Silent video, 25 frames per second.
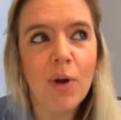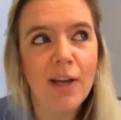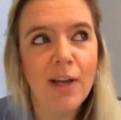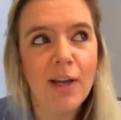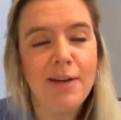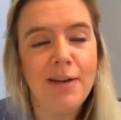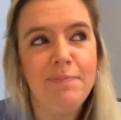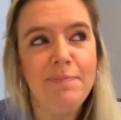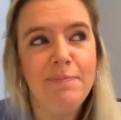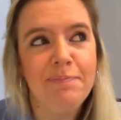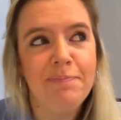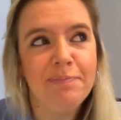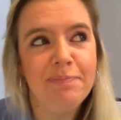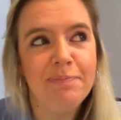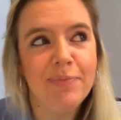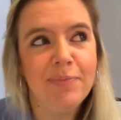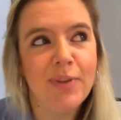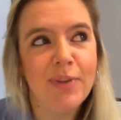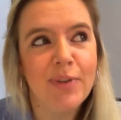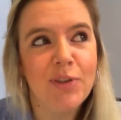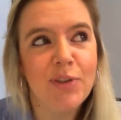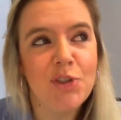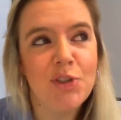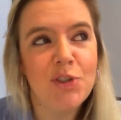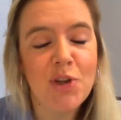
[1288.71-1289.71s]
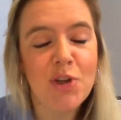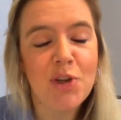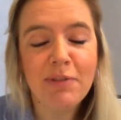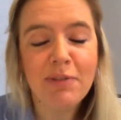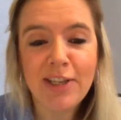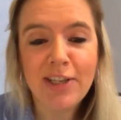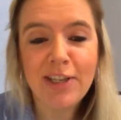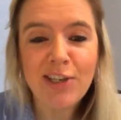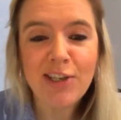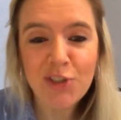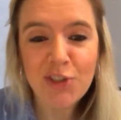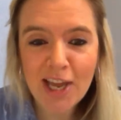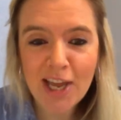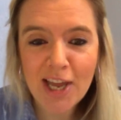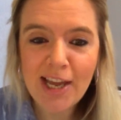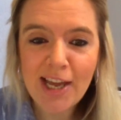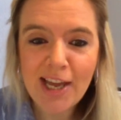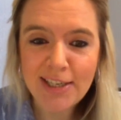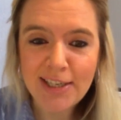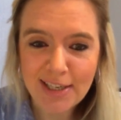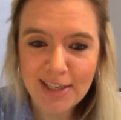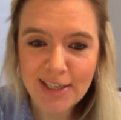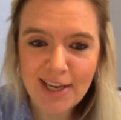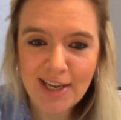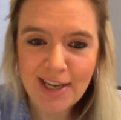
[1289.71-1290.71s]
Do you have anything to
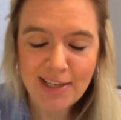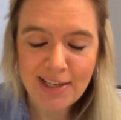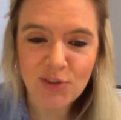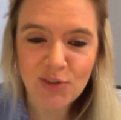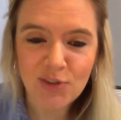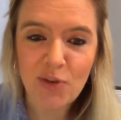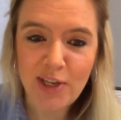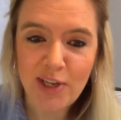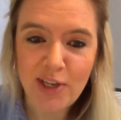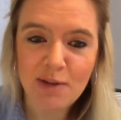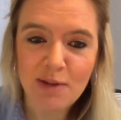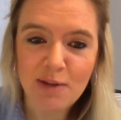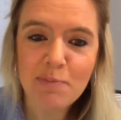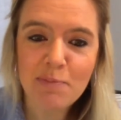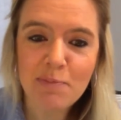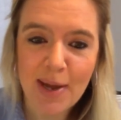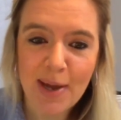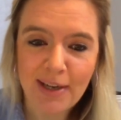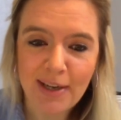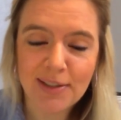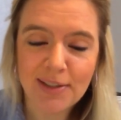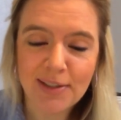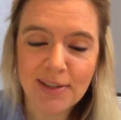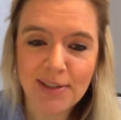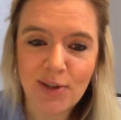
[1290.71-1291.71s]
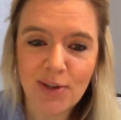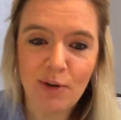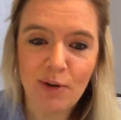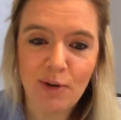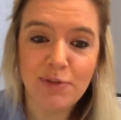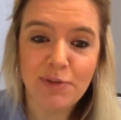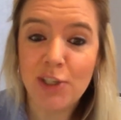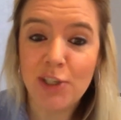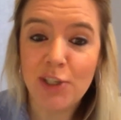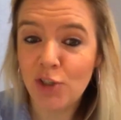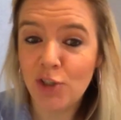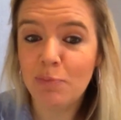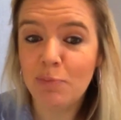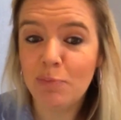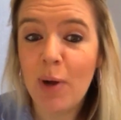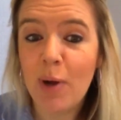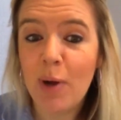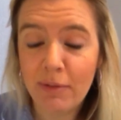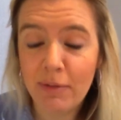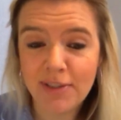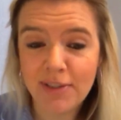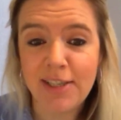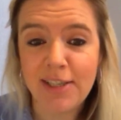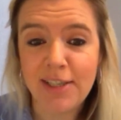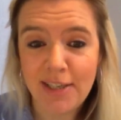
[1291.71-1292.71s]
add, I guess, on the impacts of digital
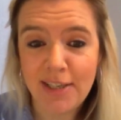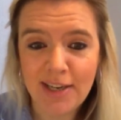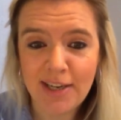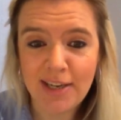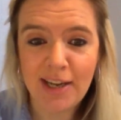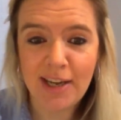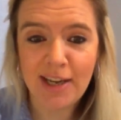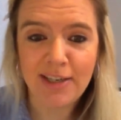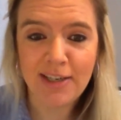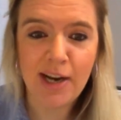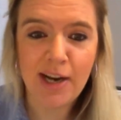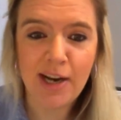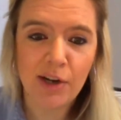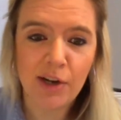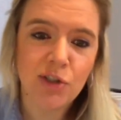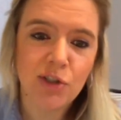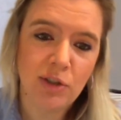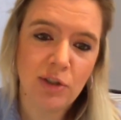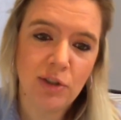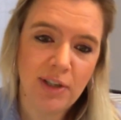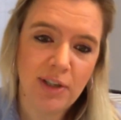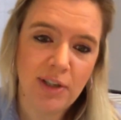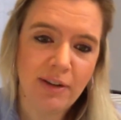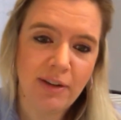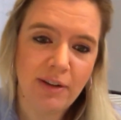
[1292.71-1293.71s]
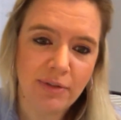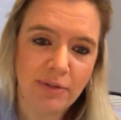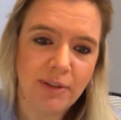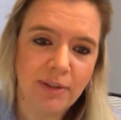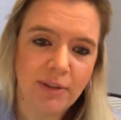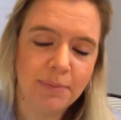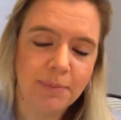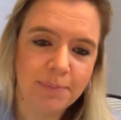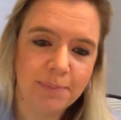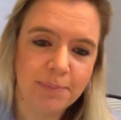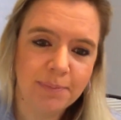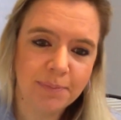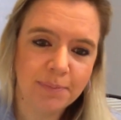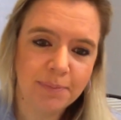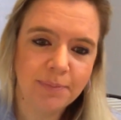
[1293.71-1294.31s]
poverty at a national level?